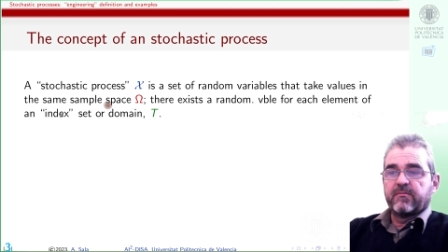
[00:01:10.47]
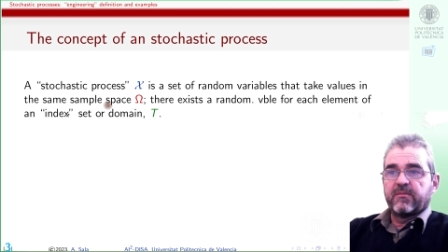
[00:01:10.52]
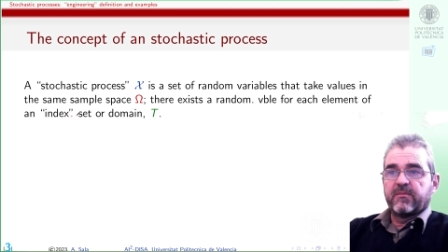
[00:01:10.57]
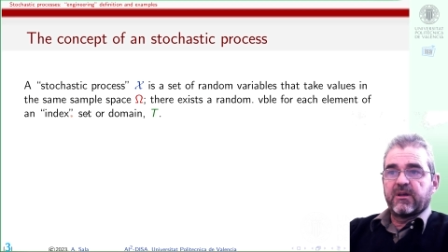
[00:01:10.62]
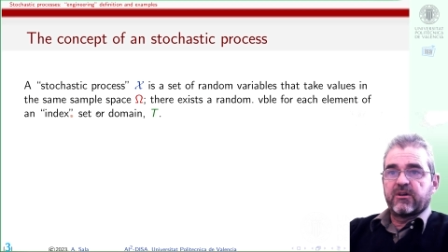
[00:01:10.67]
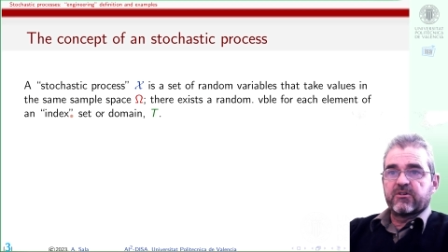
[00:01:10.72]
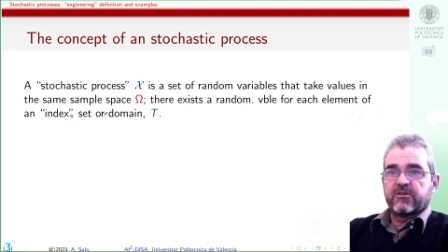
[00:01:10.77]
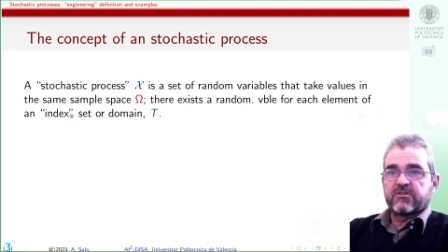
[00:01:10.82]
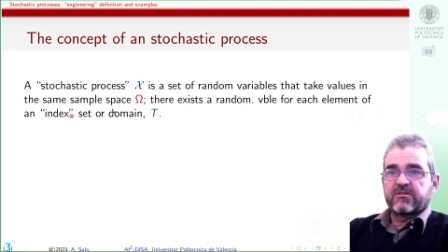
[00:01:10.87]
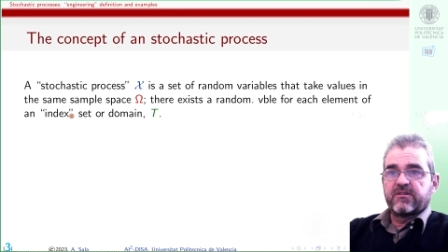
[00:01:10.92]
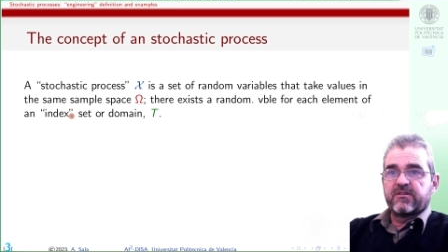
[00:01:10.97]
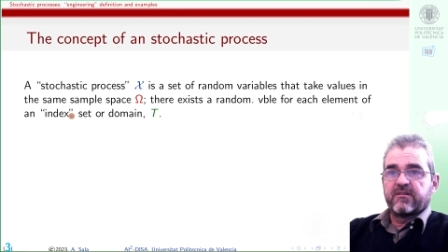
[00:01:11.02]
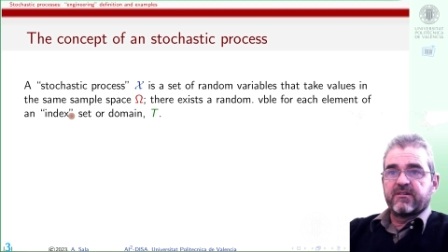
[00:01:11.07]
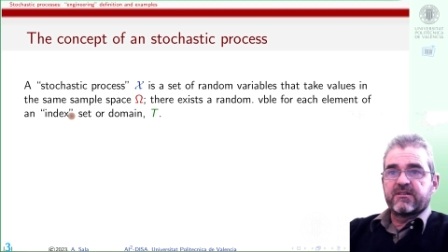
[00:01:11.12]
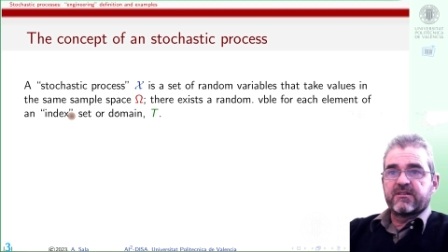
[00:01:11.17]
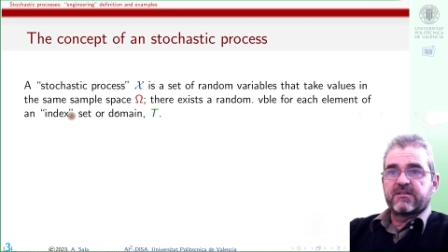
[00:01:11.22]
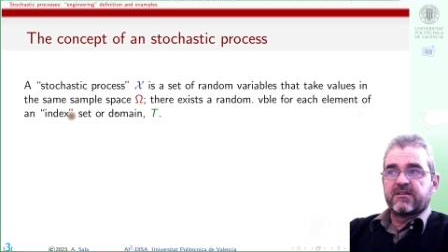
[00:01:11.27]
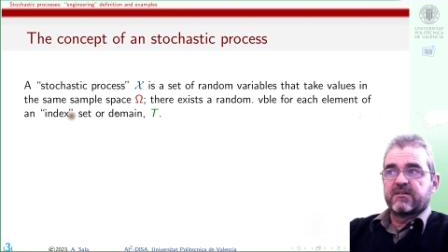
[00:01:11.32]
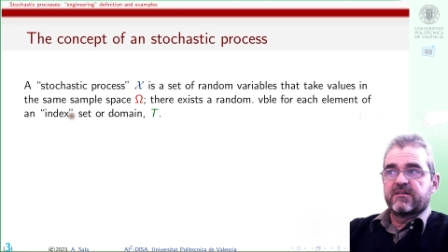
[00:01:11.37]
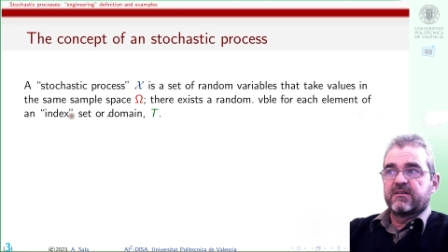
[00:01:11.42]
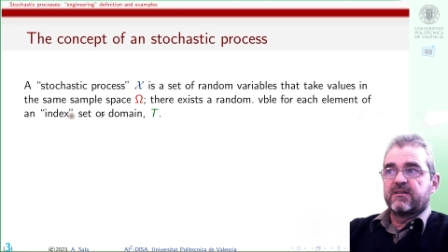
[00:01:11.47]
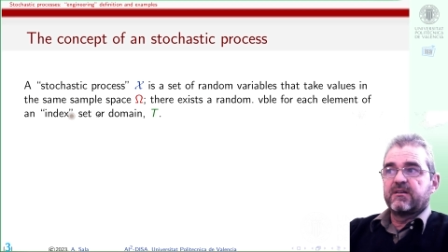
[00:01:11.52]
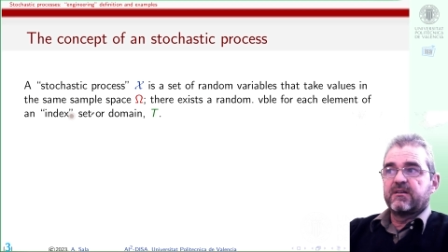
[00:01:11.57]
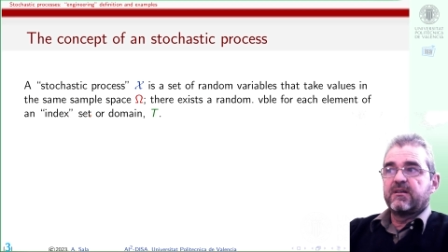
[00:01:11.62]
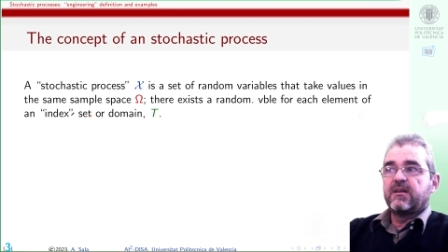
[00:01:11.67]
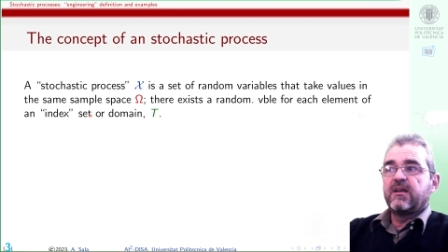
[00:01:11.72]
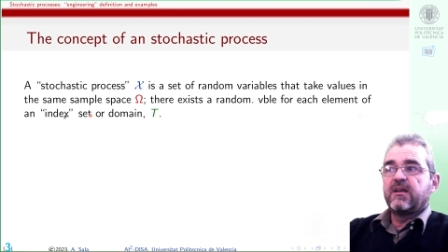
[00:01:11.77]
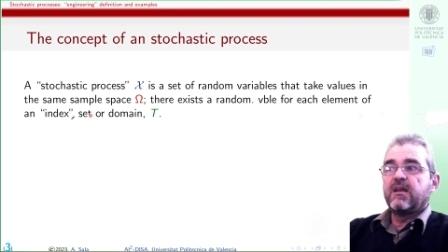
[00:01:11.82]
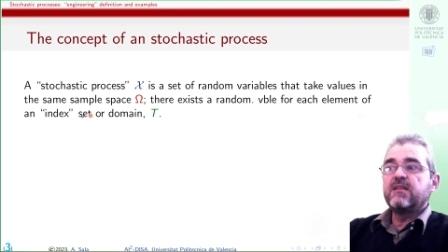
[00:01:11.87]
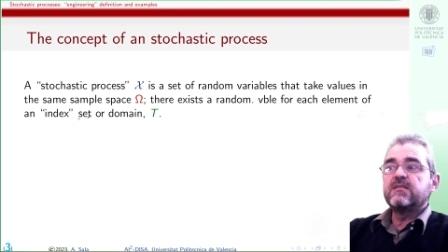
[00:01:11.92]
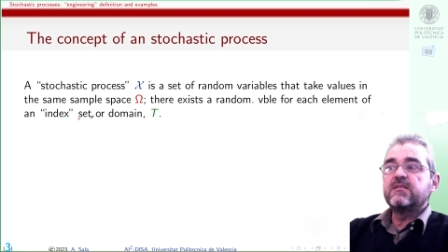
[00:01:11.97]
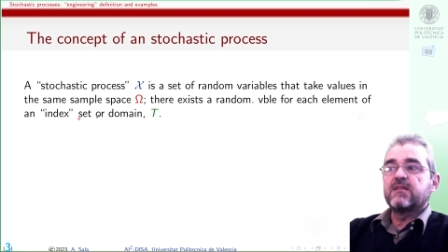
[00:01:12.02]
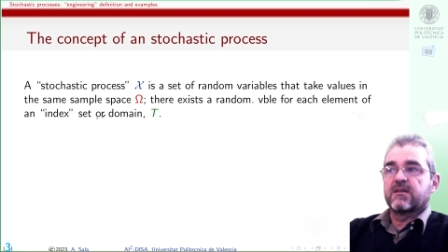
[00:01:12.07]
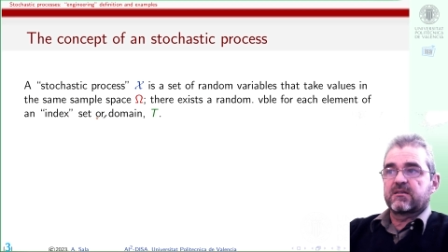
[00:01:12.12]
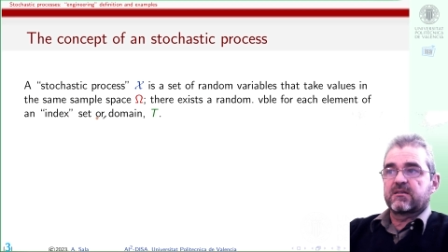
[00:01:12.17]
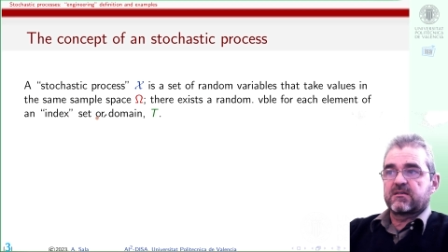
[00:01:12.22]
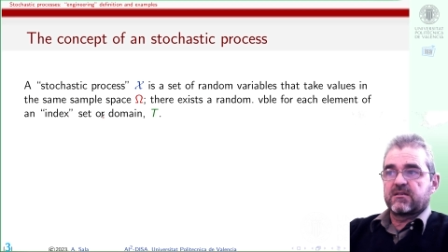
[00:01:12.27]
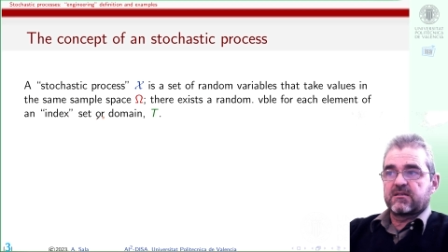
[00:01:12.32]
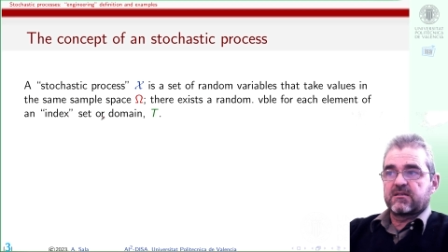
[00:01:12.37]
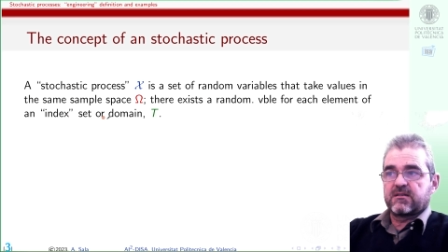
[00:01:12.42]
because there is an
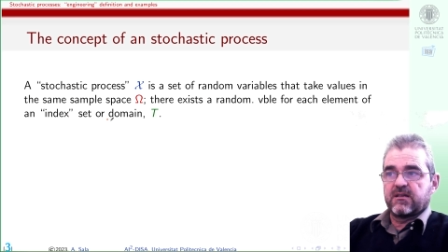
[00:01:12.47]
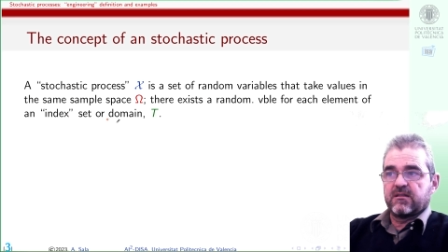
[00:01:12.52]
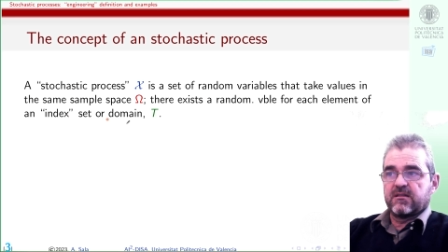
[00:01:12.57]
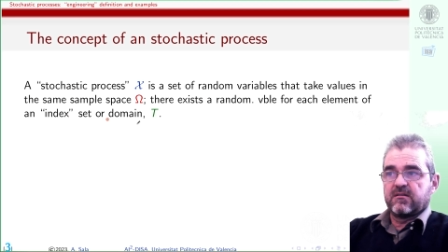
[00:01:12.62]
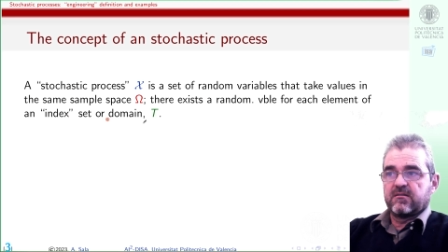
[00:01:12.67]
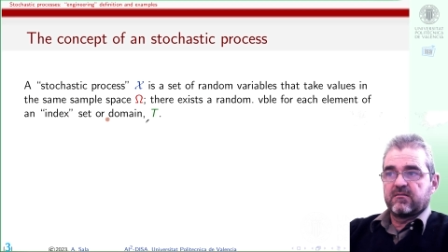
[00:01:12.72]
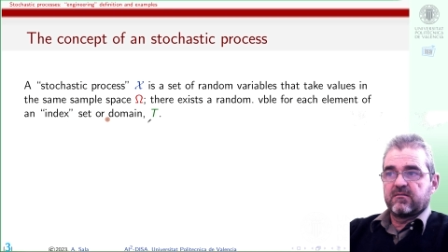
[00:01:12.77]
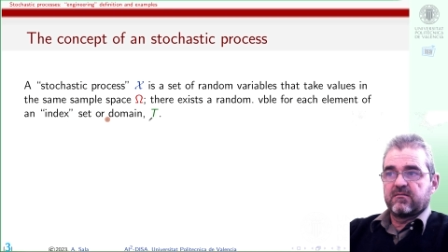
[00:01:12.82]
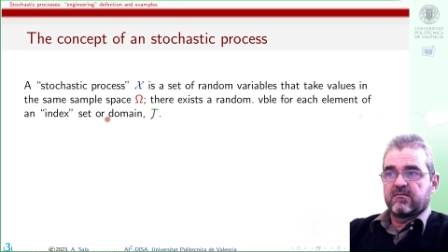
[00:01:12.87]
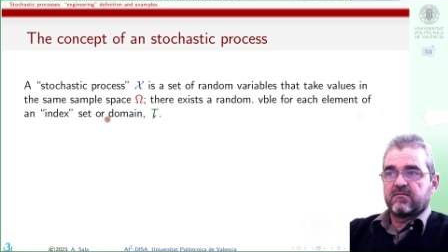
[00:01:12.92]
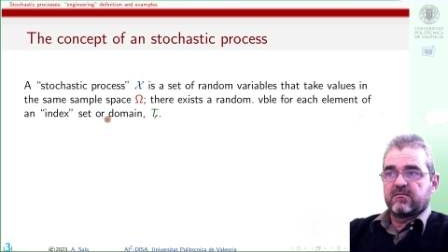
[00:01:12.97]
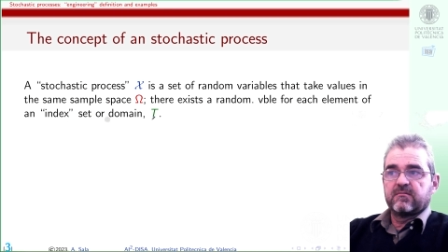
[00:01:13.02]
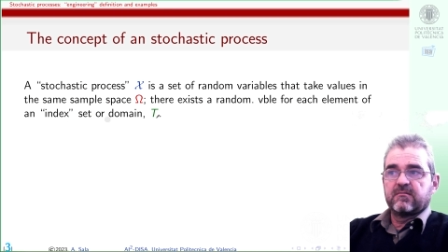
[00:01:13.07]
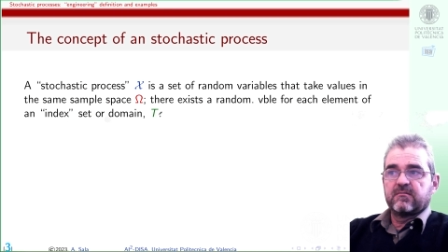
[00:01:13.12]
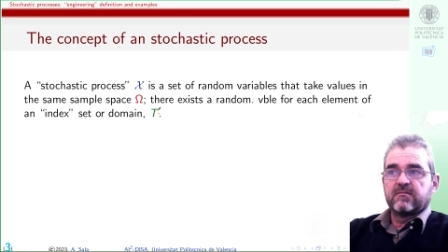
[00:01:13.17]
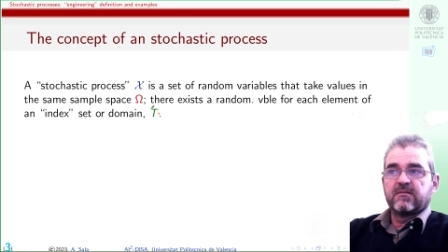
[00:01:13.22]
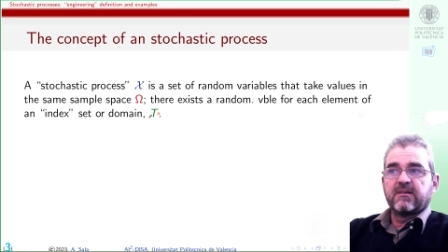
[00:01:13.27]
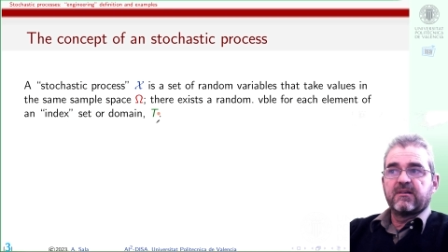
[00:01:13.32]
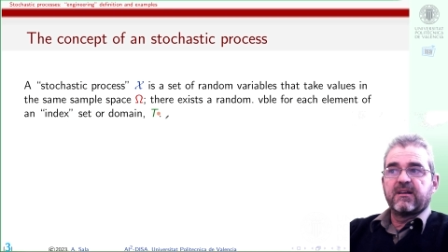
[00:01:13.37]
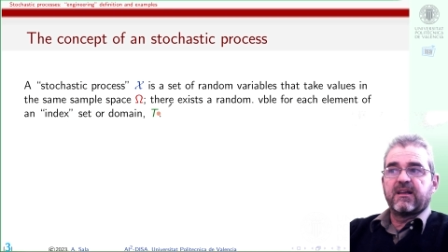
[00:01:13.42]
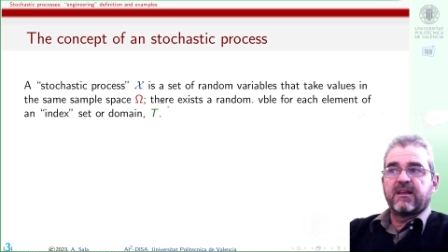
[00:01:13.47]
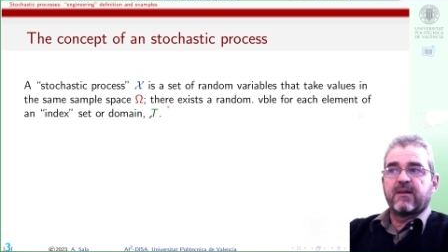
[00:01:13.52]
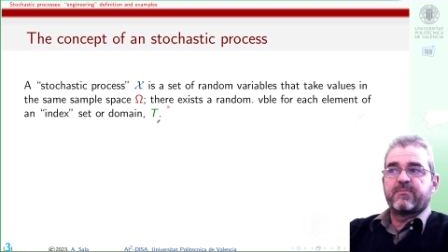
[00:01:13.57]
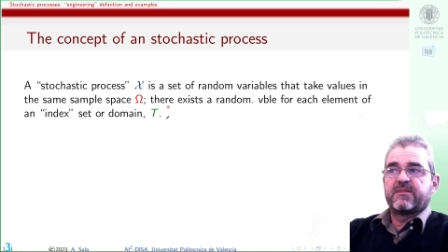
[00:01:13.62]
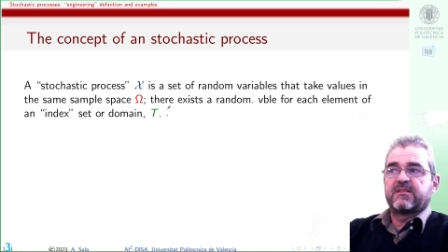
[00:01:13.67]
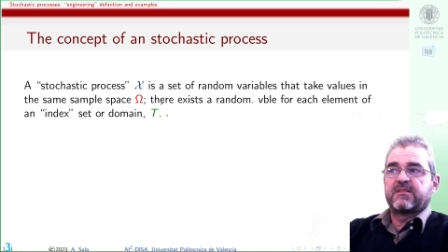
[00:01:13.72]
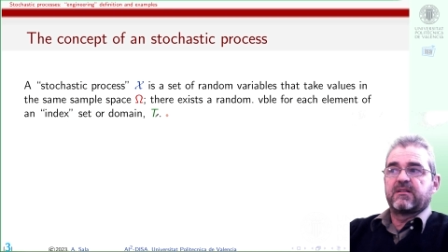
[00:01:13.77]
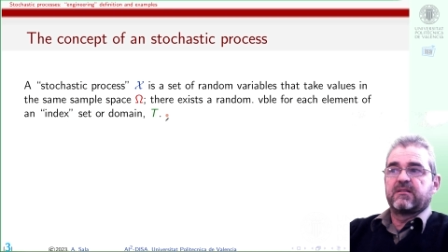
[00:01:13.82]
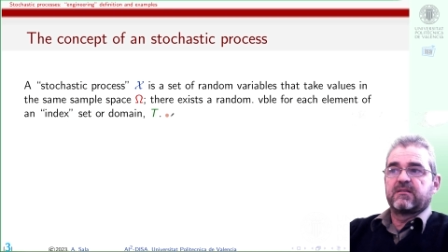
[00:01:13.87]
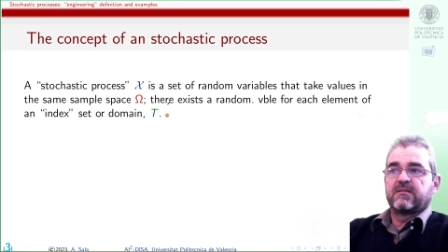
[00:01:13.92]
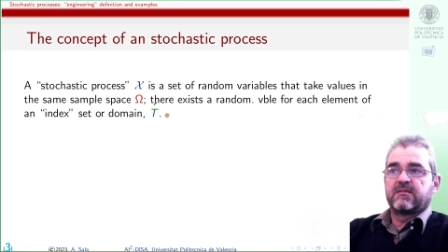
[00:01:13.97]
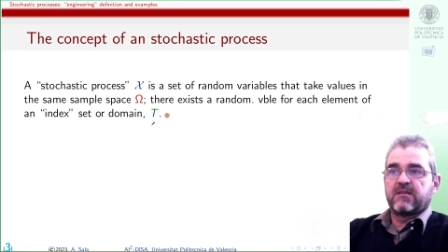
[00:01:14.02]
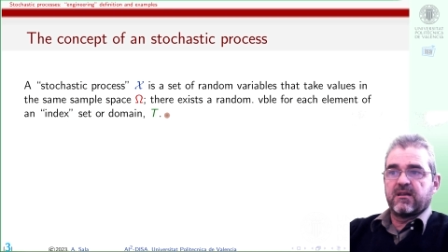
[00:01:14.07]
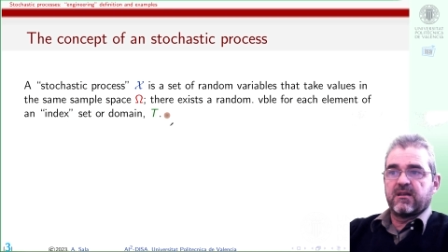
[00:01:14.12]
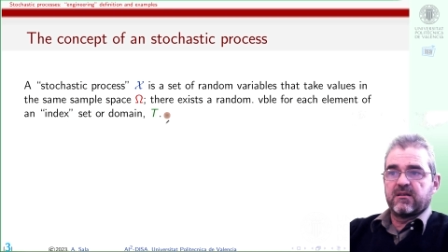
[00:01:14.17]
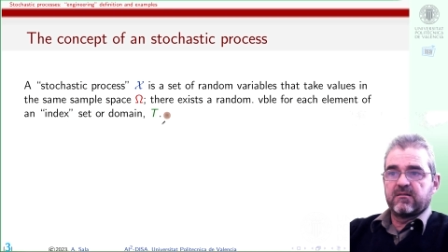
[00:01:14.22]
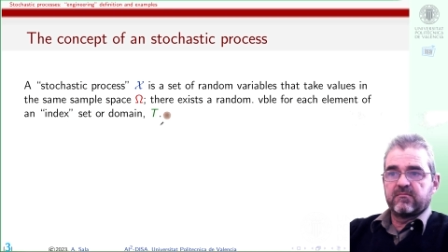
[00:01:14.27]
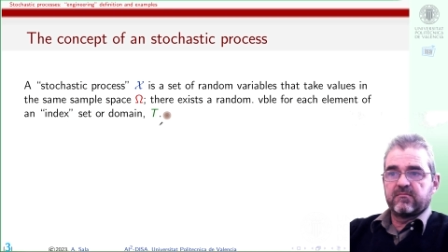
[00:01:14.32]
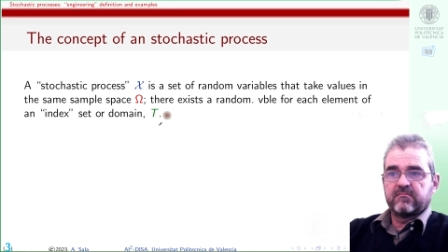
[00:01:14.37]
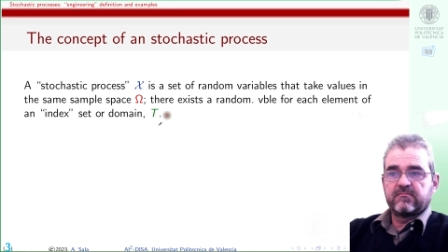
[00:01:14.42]
index set, capital
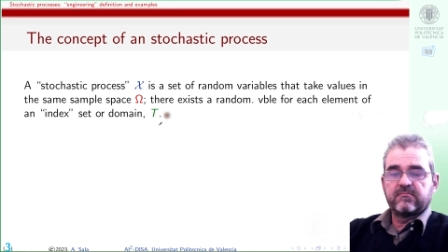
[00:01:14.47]
T.